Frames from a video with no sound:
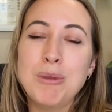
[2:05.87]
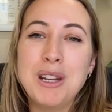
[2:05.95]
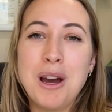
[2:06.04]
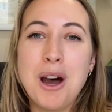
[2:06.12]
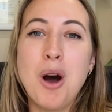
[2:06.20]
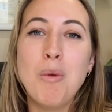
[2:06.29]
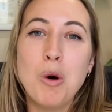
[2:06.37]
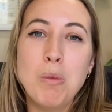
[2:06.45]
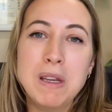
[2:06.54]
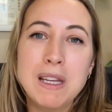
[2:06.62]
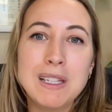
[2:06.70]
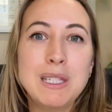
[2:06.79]
and
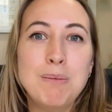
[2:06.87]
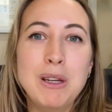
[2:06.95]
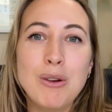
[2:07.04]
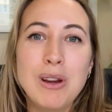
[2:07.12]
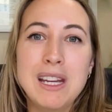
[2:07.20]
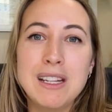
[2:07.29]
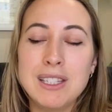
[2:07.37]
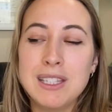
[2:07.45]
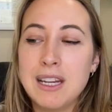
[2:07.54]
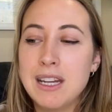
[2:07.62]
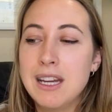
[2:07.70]
heartwarming experience,